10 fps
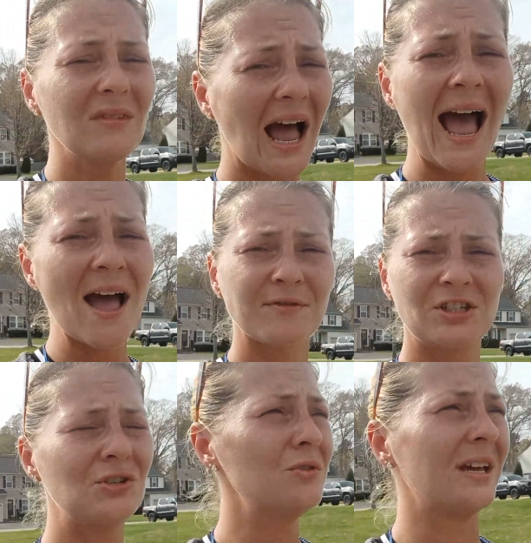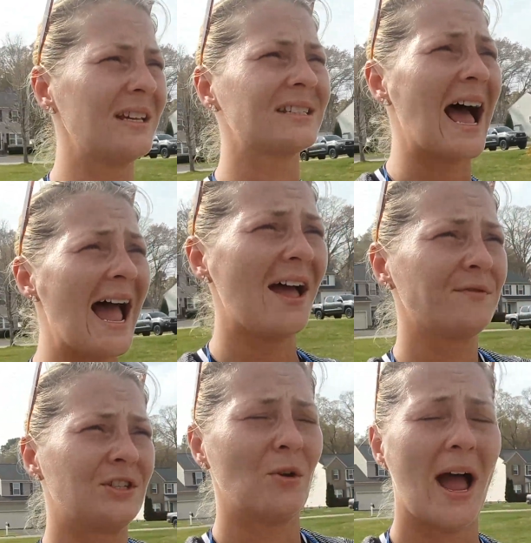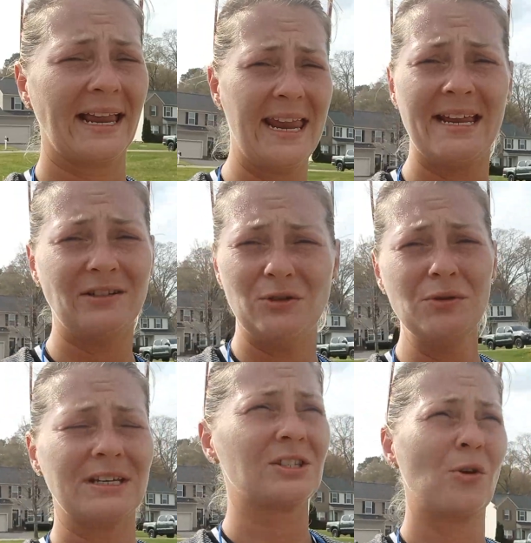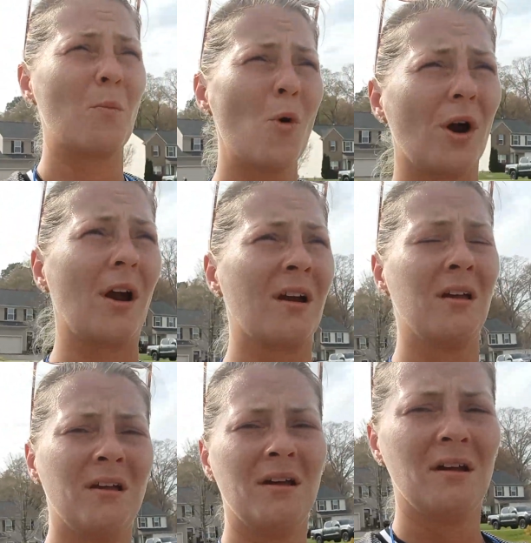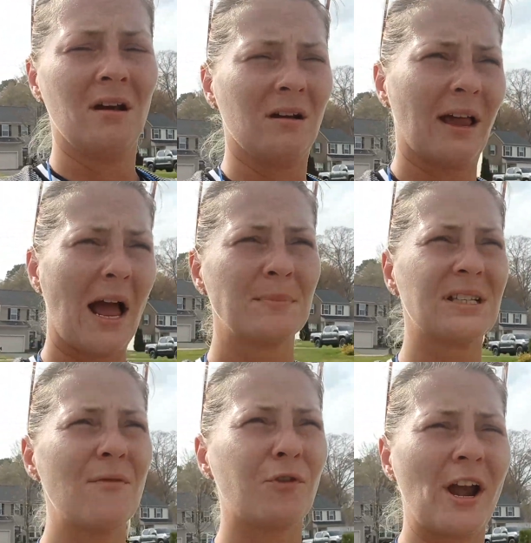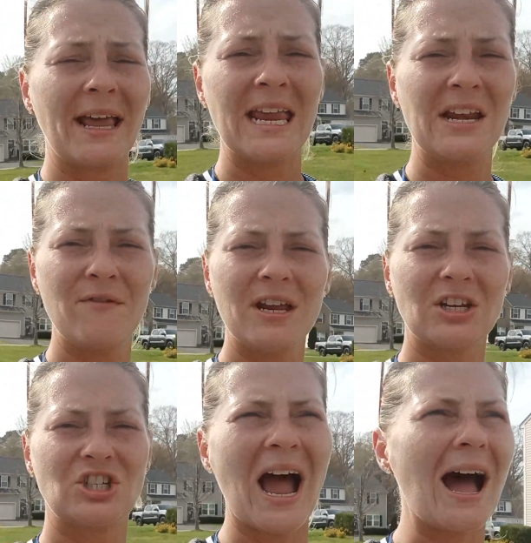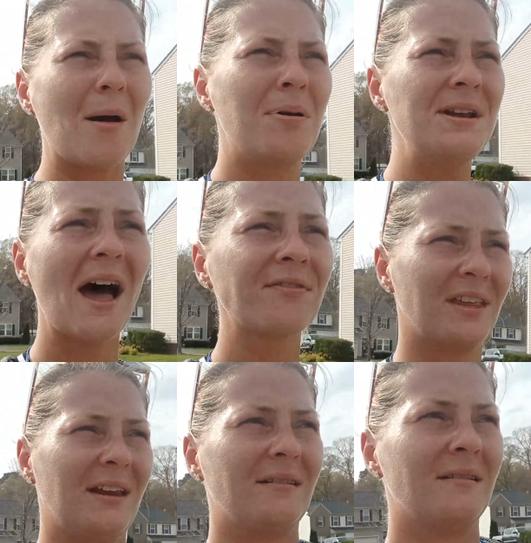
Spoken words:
I have to do this. I have to. I can't do this no more. Like, I'm suffering. I can't even get a job. Nothing.